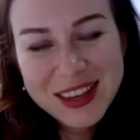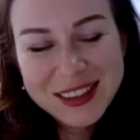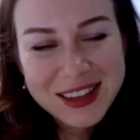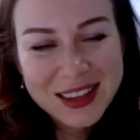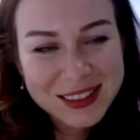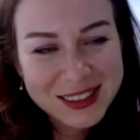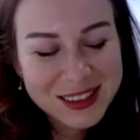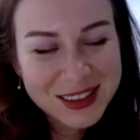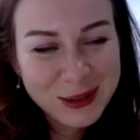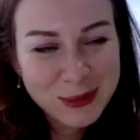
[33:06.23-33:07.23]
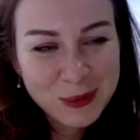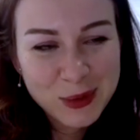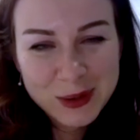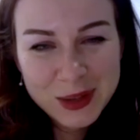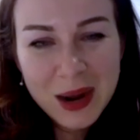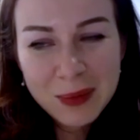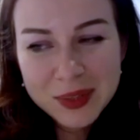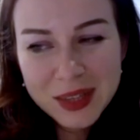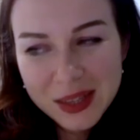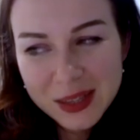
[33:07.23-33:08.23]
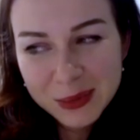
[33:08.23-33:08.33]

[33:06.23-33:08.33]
and then when we were up there,